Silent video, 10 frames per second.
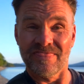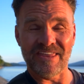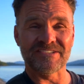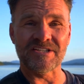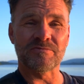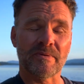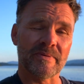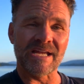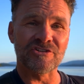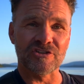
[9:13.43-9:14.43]
This is where we
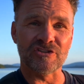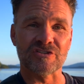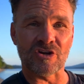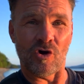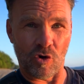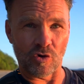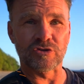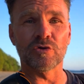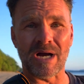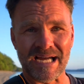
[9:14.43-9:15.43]
introduce
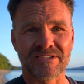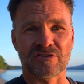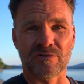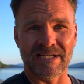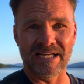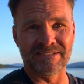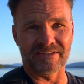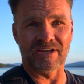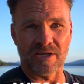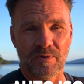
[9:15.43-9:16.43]
auto ISO into
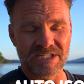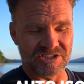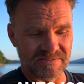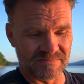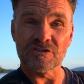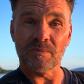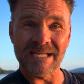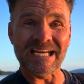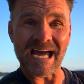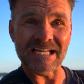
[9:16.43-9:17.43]
the equation. So we
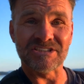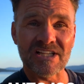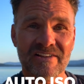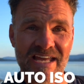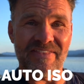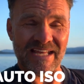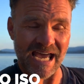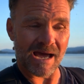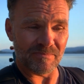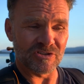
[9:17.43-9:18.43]
can actually let the
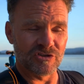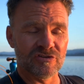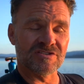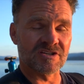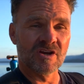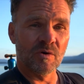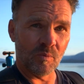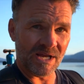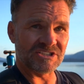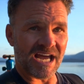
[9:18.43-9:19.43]
camera choose
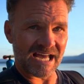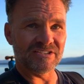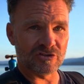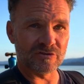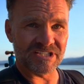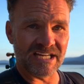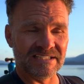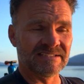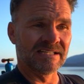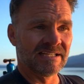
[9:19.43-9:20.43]
which ISO
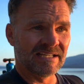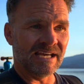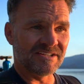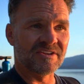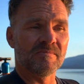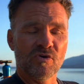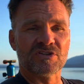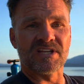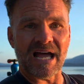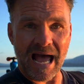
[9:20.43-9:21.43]
setting is the
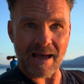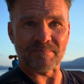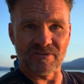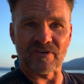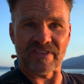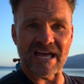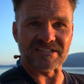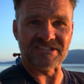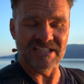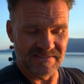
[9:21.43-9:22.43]
most apt for that
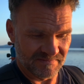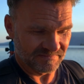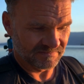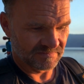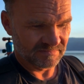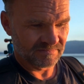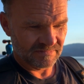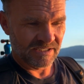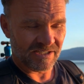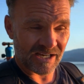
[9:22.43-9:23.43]
scene.
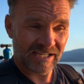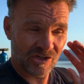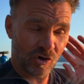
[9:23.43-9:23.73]
Now I can